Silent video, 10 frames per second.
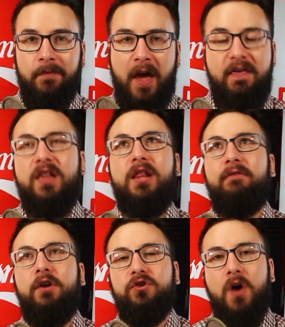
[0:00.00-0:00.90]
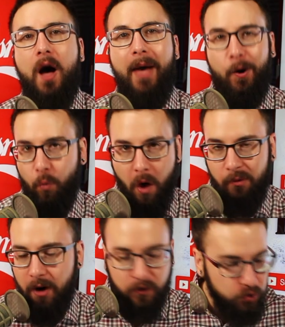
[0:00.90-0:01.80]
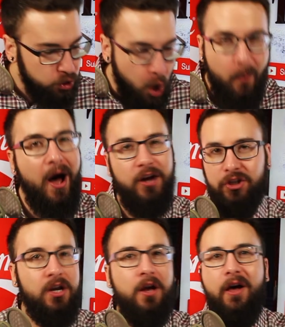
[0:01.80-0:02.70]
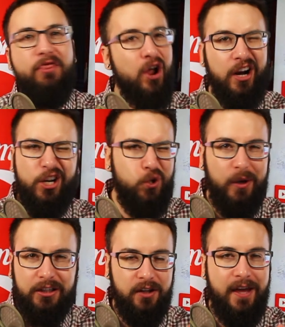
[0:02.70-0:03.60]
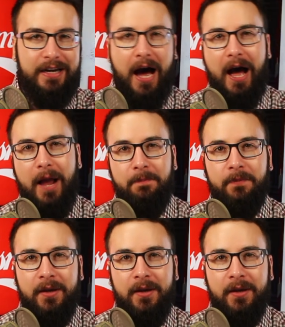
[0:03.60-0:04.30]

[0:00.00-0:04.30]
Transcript: And they love their job at Walmart so much, they're going to do it until they die.